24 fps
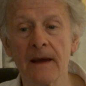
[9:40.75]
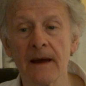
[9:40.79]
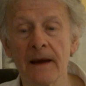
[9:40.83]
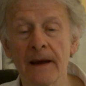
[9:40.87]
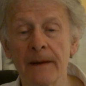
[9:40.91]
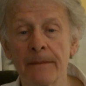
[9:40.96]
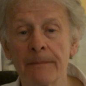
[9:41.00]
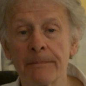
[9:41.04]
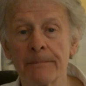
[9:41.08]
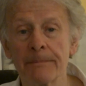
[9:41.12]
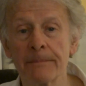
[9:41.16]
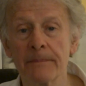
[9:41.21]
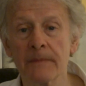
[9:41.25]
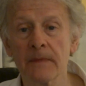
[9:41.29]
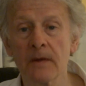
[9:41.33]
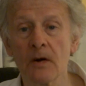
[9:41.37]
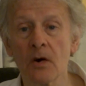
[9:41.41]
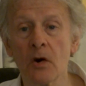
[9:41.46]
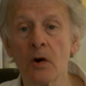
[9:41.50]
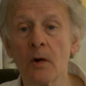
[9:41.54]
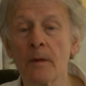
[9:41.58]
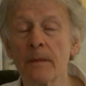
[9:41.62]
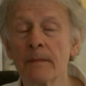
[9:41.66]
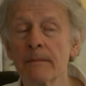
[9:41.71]
Um,
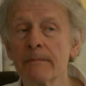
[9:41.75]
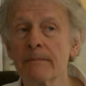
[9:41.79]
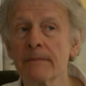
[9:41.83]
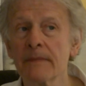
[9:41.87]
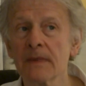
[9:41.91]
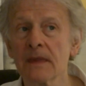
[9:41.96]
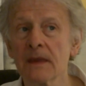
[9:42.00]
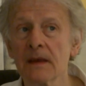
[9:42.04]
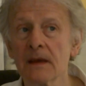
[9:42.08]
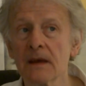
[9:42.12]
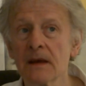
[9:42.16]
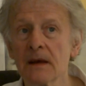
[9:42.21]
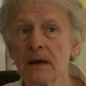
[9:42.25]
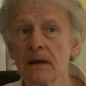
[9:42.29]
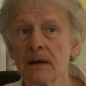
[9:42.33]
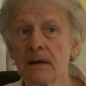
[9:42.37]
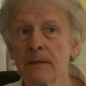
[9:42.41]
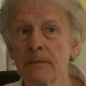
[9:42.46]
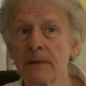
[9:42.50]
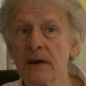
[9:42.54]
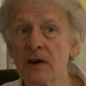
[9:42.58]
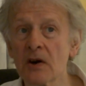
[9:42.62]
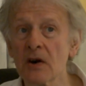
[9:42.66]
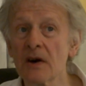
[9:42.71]
or
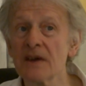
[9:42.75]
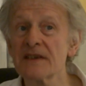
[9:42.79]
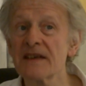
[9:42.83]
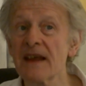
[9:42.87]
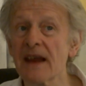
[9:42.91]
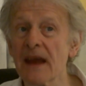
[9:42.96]
because